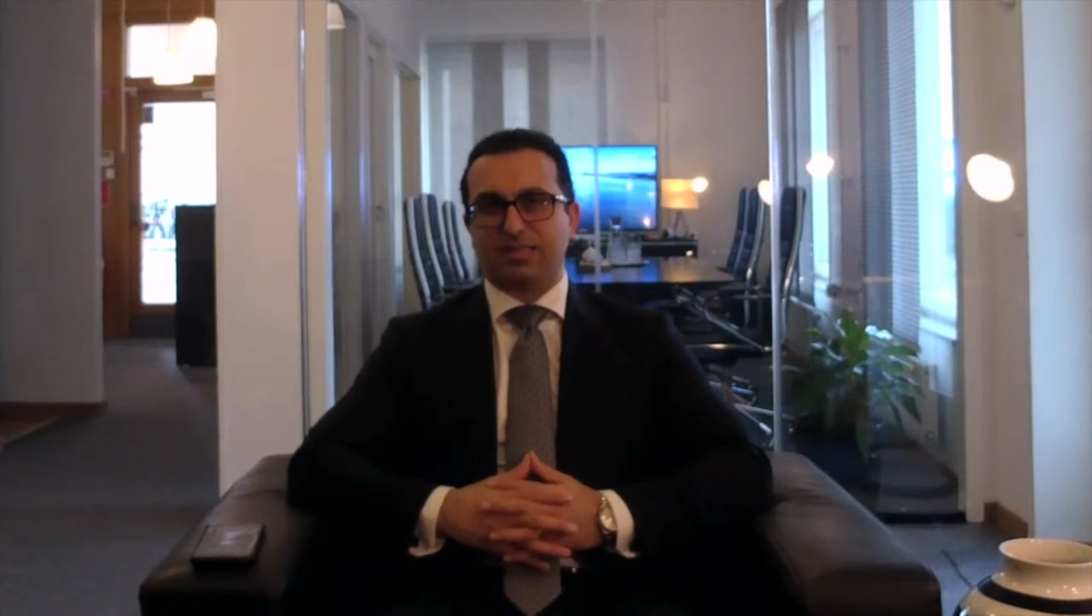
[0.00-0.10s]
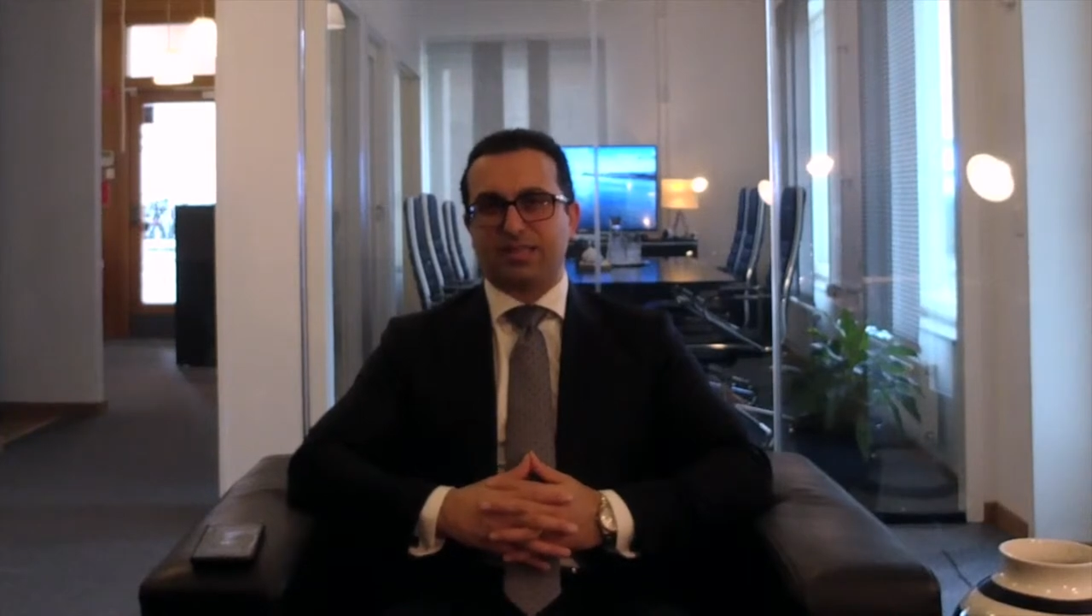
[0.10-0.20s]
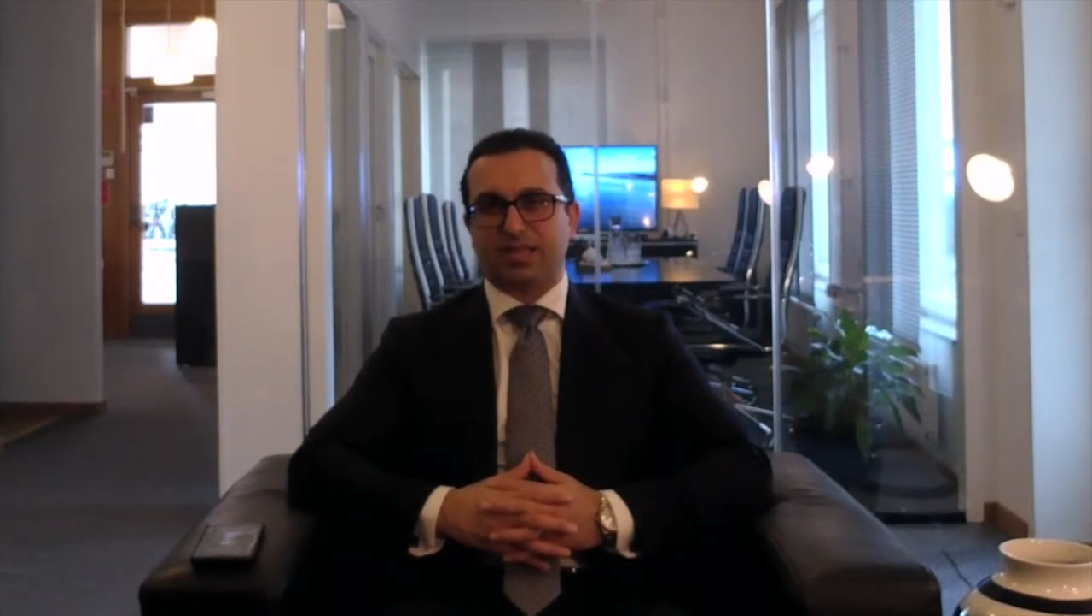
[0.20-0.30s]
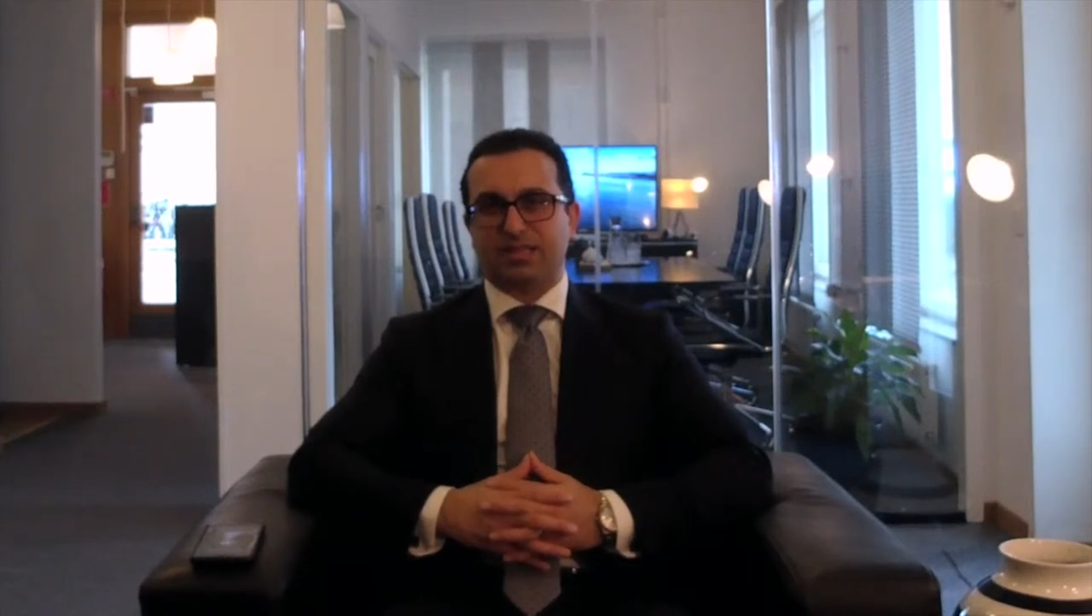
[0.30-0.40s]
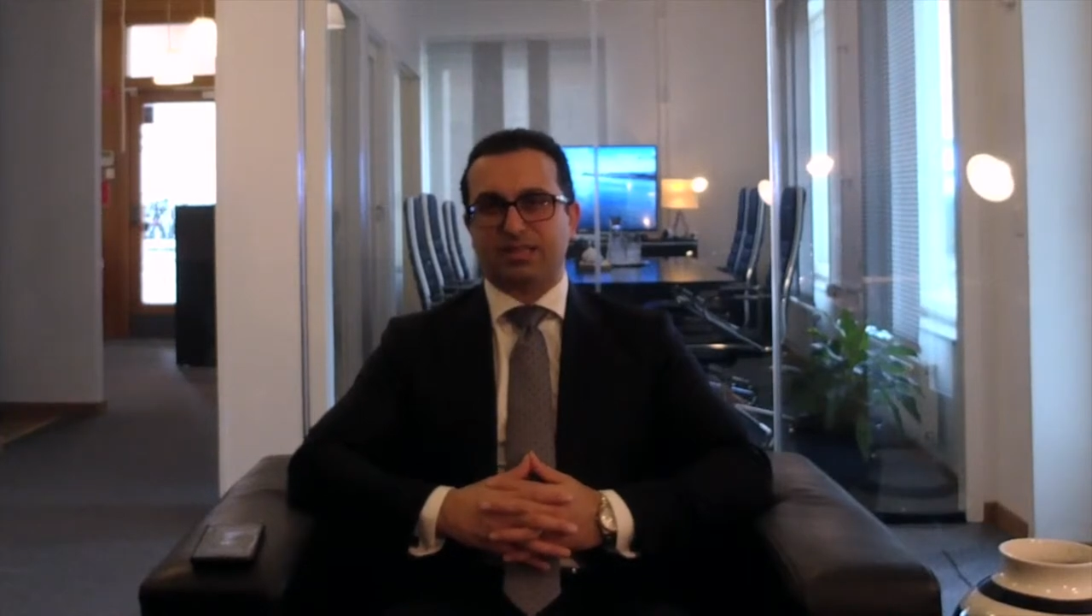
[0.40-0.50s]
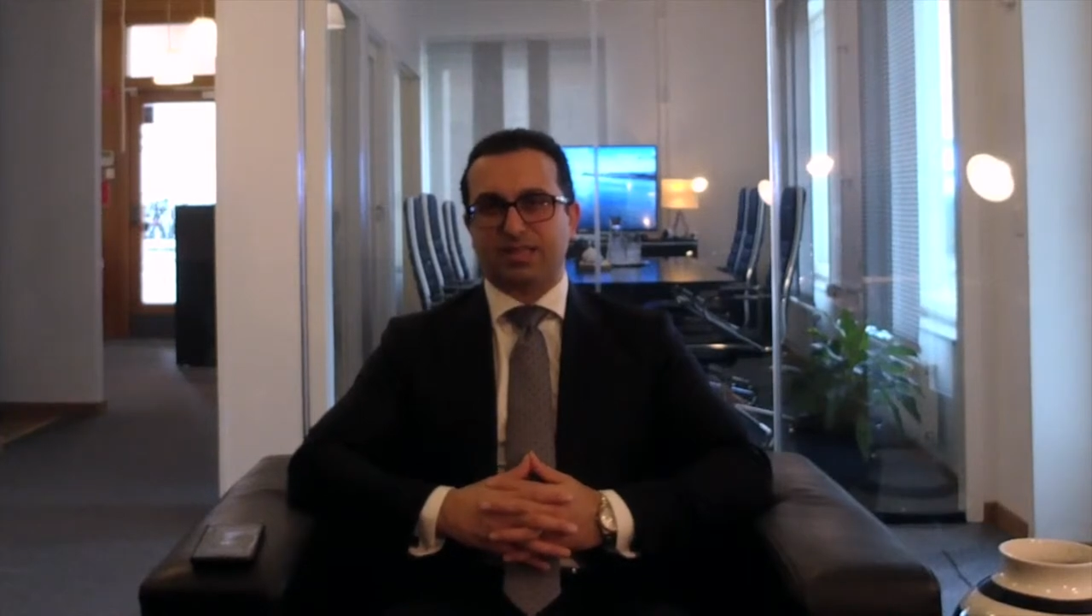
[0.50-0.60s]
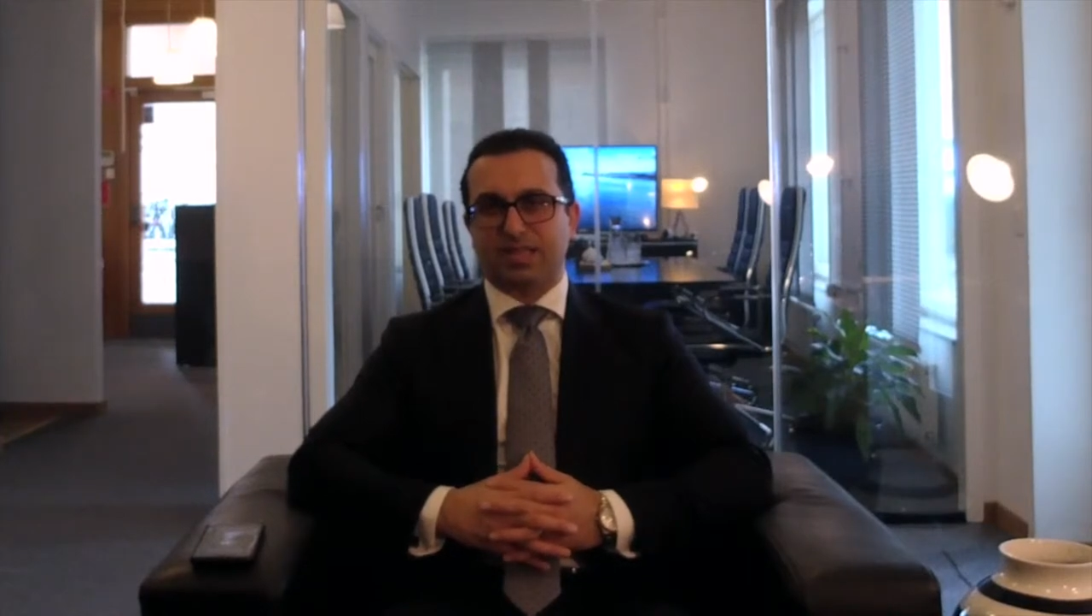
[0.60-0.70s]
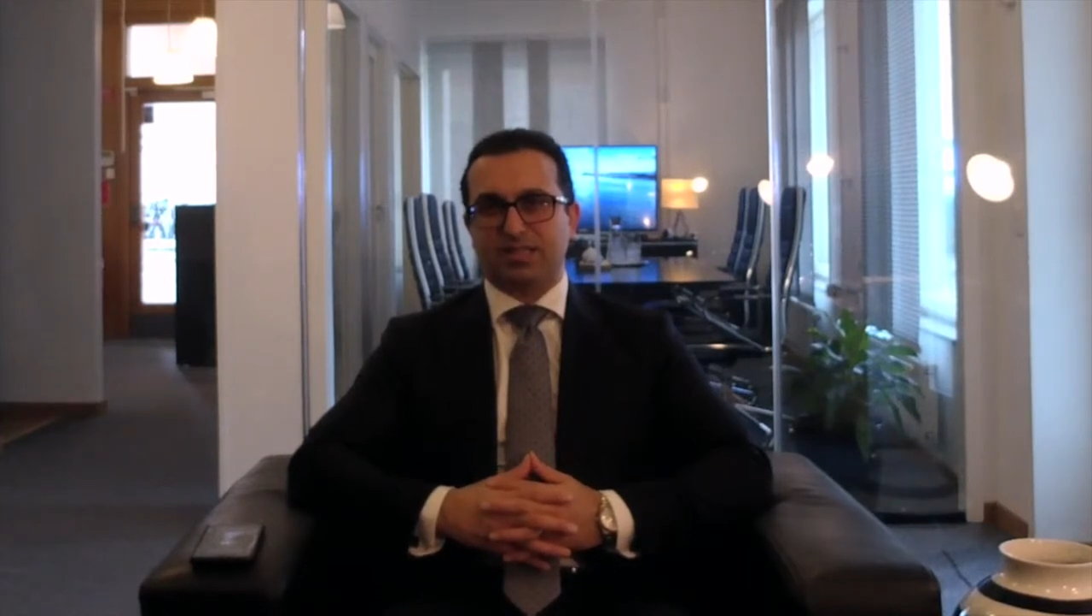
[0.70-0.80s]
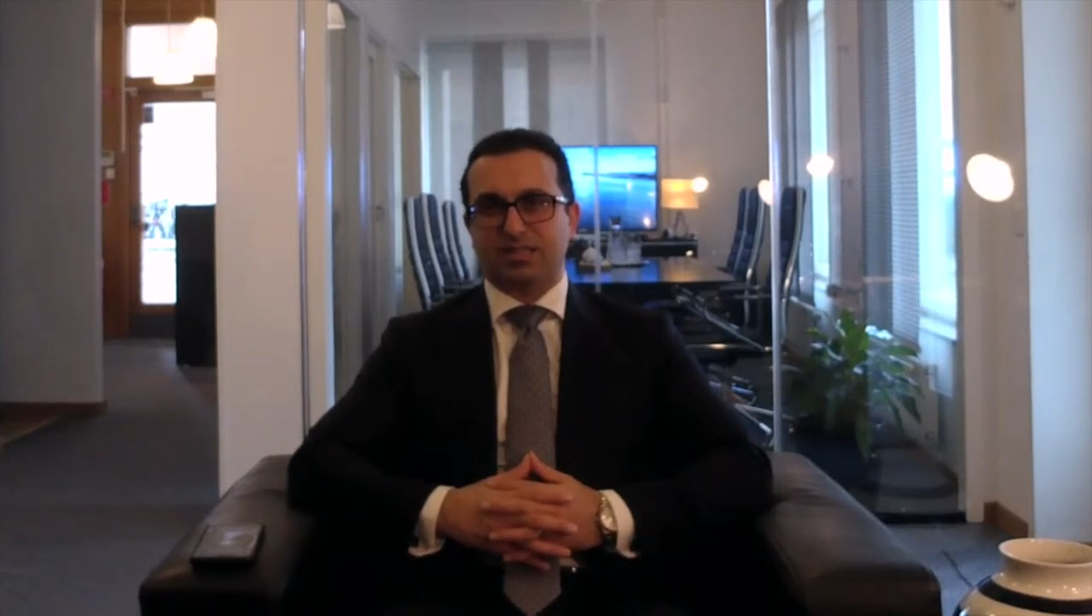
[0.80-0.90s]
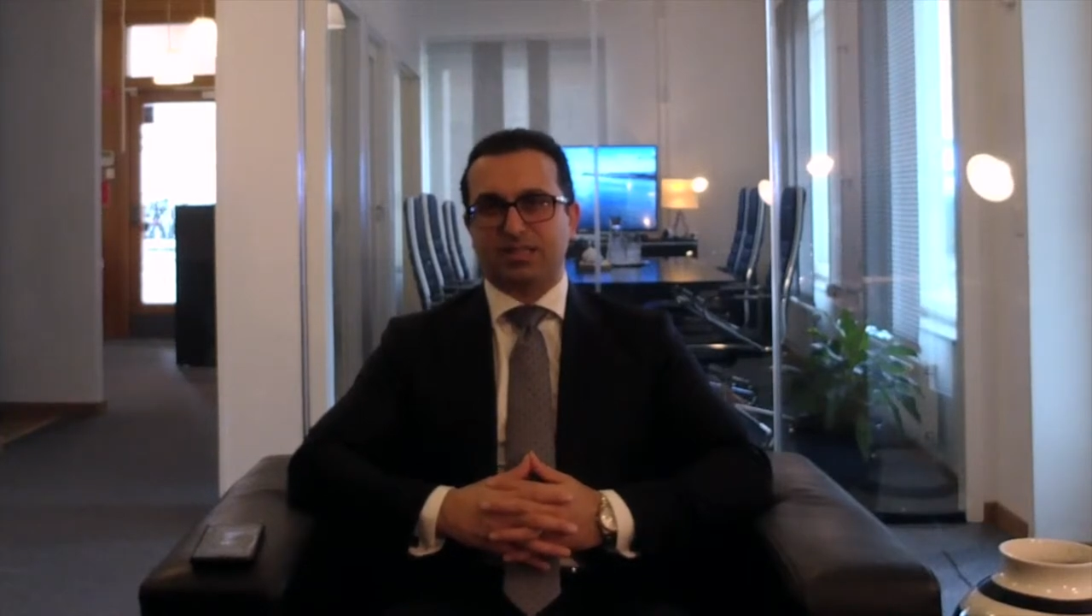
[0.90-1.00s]
that
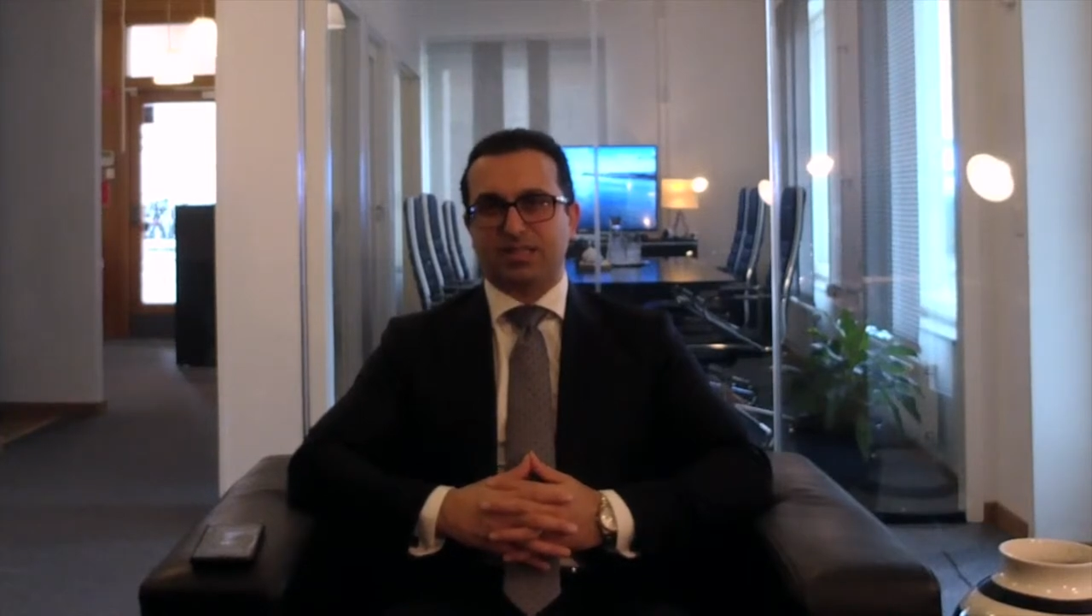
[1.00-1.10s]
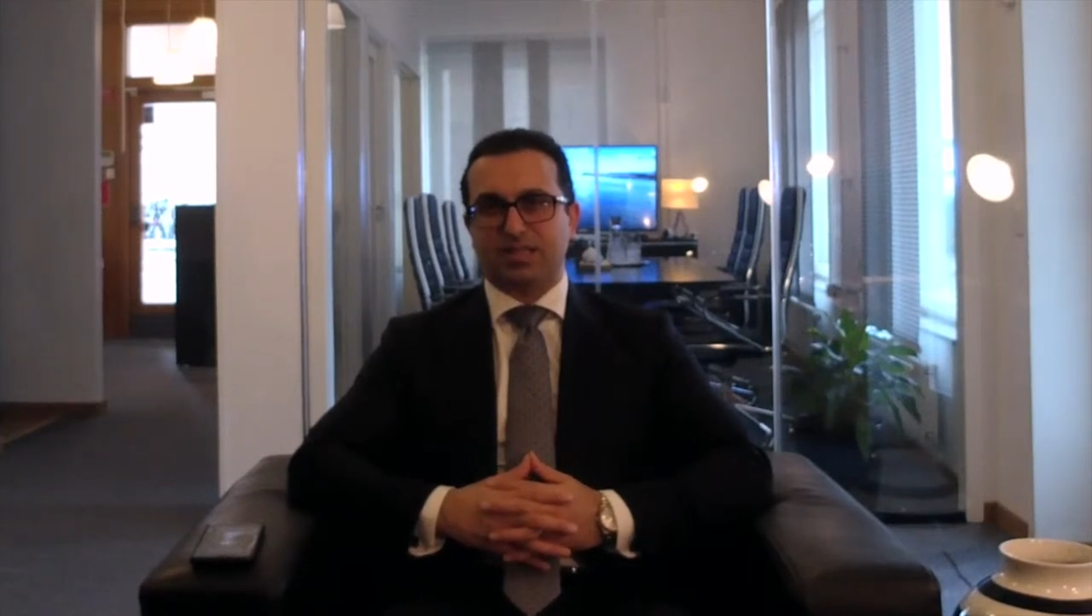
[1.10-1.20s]
says,